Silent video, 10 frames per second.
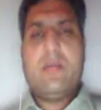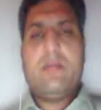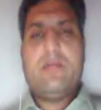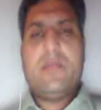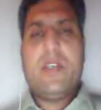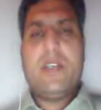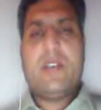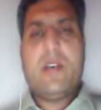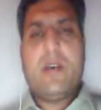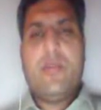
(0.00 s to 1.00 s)

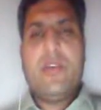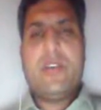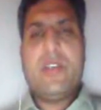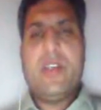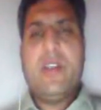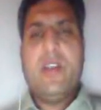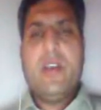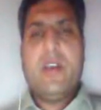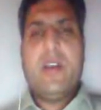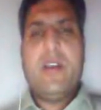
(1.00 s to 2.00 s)
yes, obviously
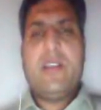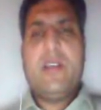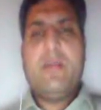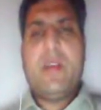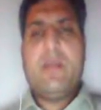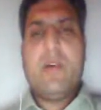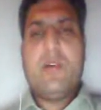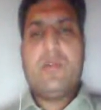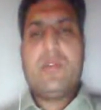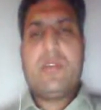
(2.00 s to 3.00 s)
nothing by
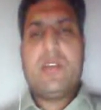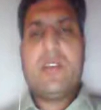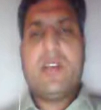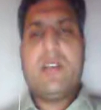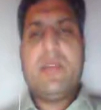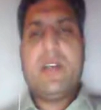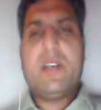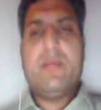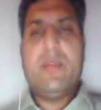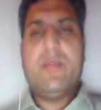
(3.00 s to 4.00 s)
mouth 30
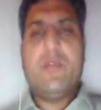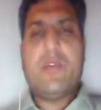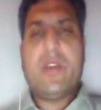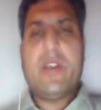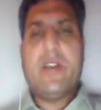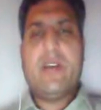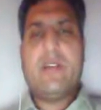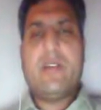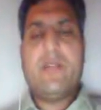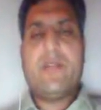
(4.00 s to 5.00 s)
minutes before
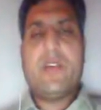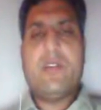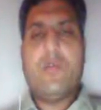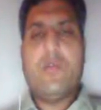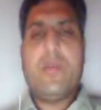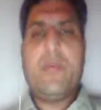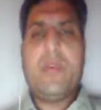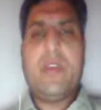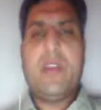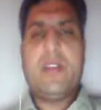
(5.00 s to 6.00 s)
and after the
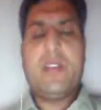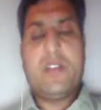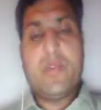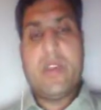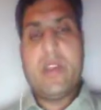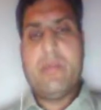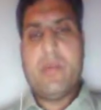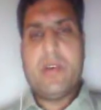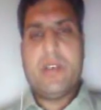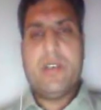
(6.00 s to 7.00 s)
OPV. Yeah, this is very
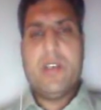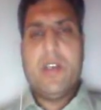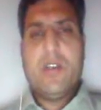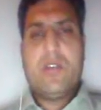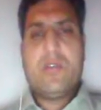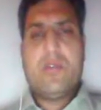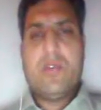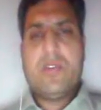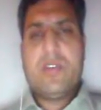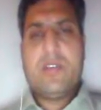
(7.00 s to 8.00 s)
important. So
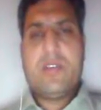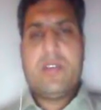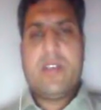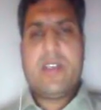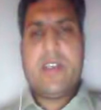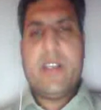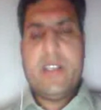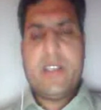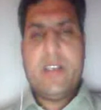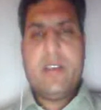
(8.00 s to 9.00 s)
don't take
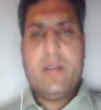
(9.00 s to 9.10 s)
anything